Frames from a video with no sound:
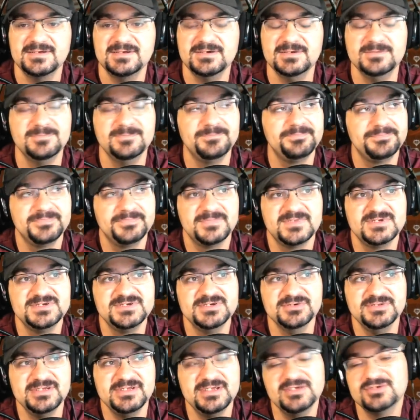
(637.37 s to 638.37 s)
or
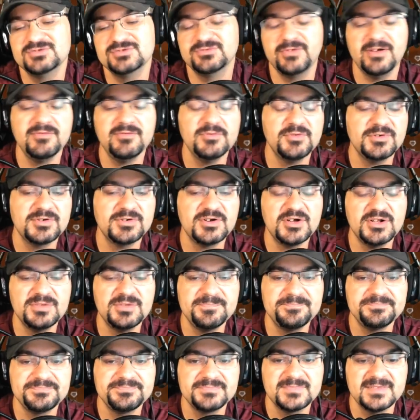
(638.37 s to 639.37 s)
shield heals, whatever you want to
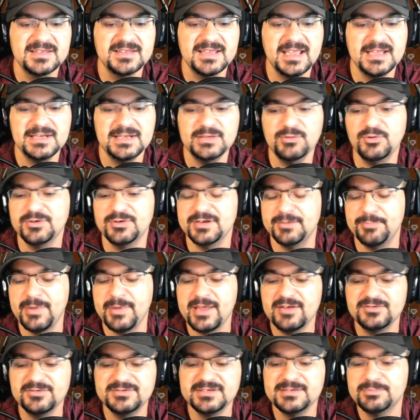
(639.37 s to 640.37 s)
call them, and you won't get a
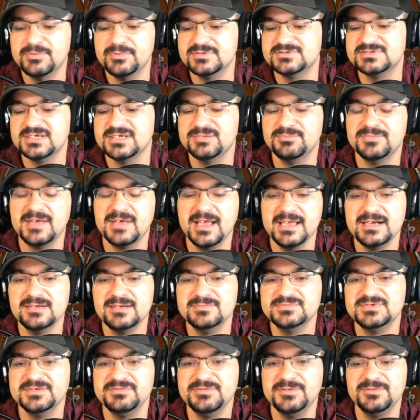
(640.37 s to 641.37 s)
penalty. But some
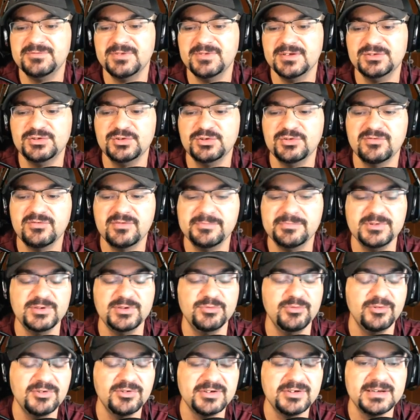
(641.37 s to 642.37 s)
items, if you run 2 of them,
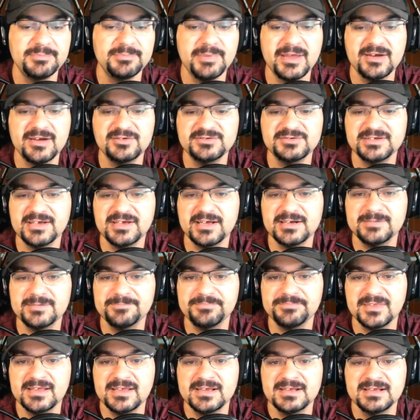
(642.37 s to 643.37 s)
you will get a penalty on
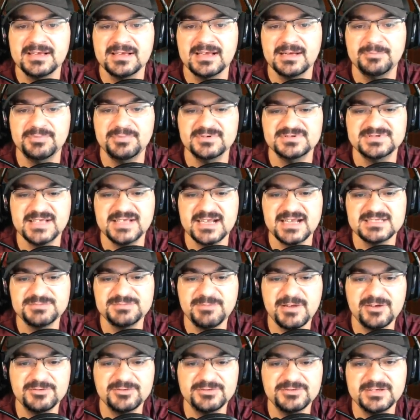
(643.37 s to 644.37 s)
them, a
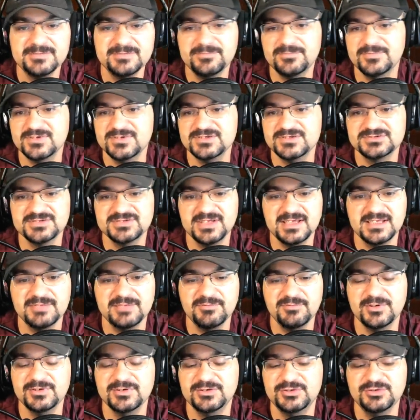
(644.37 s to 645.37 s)
percentage penalty. Which, like,
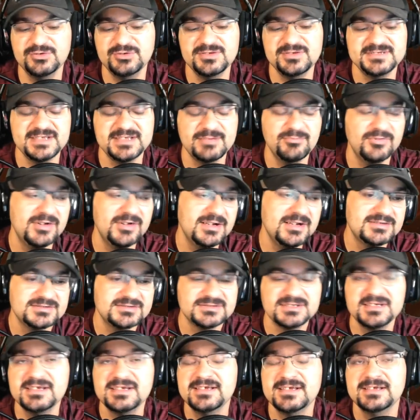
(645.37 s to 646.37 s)
if you run 2 of the same
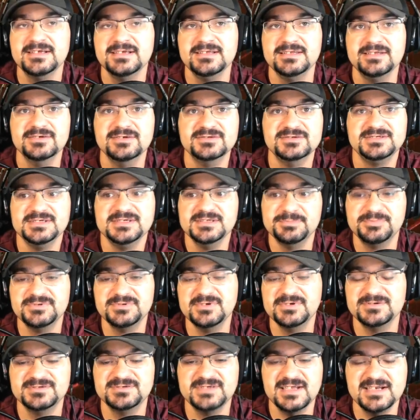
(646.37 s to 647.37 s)
rigs, you'll see a
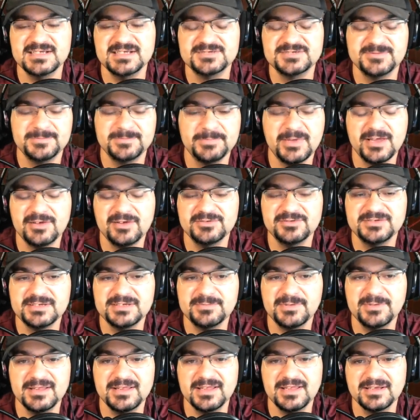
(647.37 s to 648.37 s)
percentage
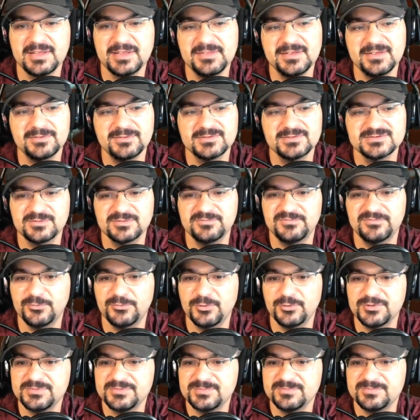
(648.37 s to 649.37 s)
penalty by, like, I think it was a
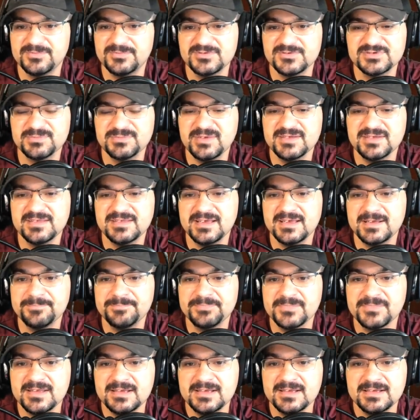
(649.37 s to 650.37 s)
4th or something like
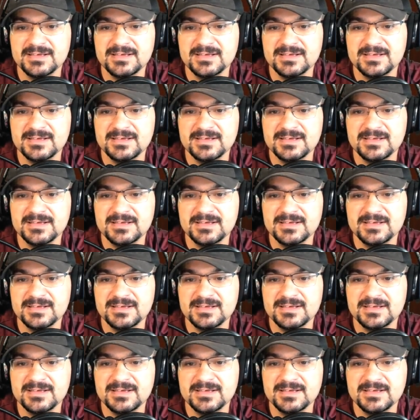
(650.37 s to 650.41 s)
that.